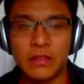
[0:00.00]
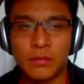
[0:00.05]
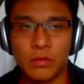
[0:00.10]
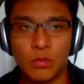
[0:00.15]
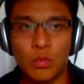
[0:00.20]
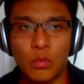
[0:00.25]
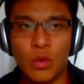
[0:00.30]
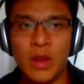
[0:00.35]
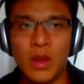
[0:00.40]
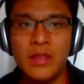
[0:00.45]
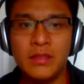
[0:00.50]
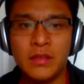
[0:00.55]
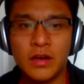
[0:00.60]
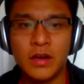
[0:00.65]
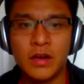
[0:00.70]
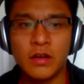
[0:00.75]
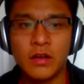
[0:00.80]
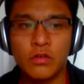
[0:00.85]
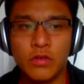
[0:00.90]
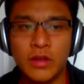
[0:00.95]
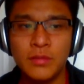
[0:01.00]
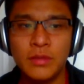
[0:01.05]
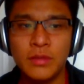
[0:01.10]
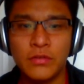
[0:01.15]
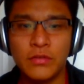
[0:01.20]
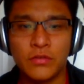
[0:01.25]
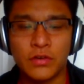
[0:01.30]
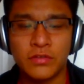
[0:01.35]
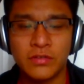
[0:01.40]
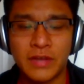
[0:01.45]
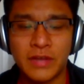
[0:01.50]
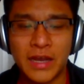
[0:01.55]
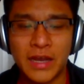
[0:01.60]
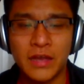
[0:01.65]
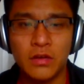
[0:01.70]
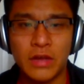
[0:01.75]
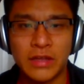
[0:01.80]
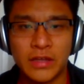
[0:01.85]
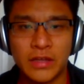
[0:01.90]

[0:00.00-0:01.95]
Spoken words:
number 1, they're incredibly versatile,